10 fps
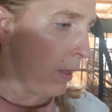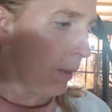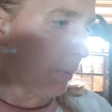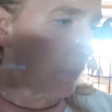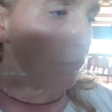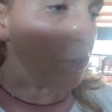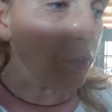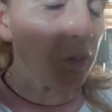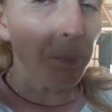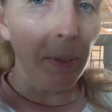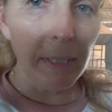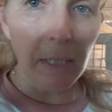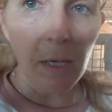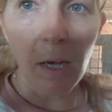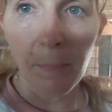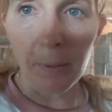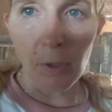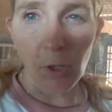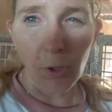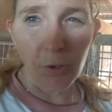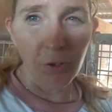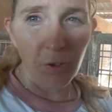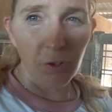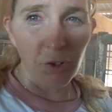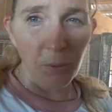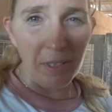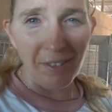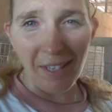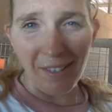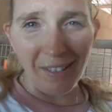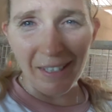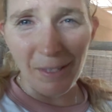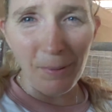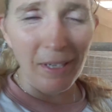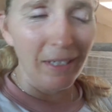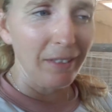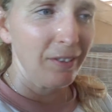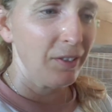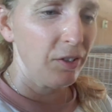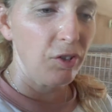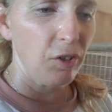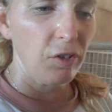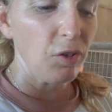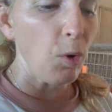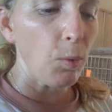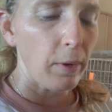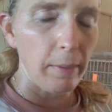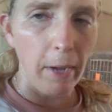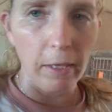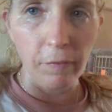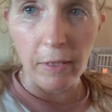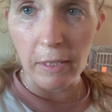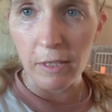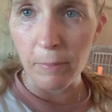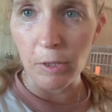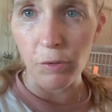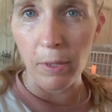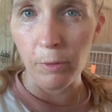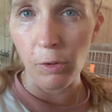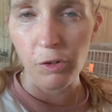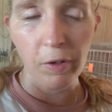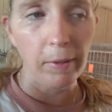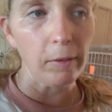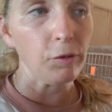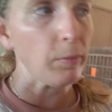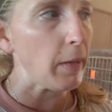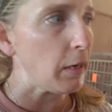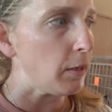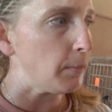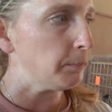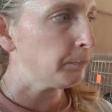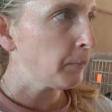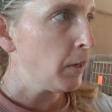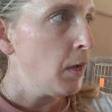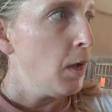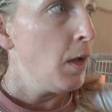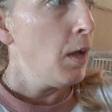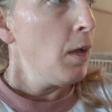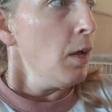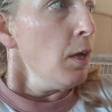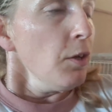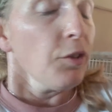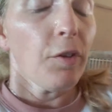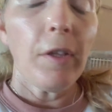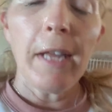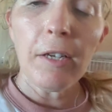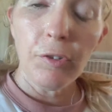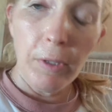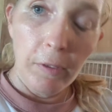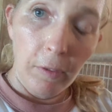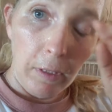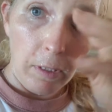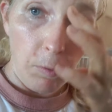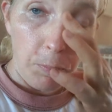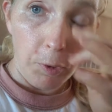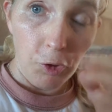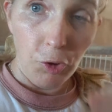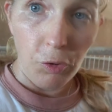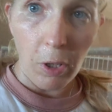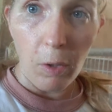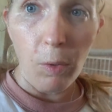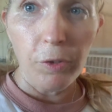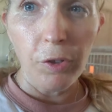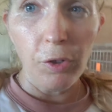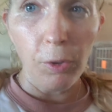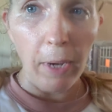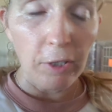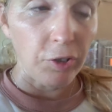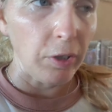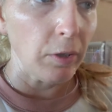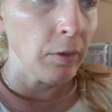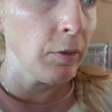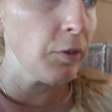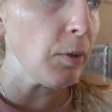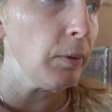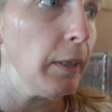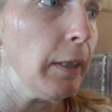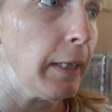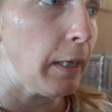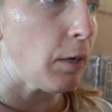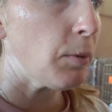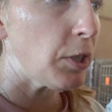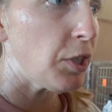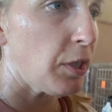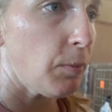But if they're just breaking up and you're close to the shoeing cycle anyway, just don't worry about it. If they need to be trimmed, your farrier will trim that up. So the next reason that you would put shoes on a horse is correction. So Lily here, when she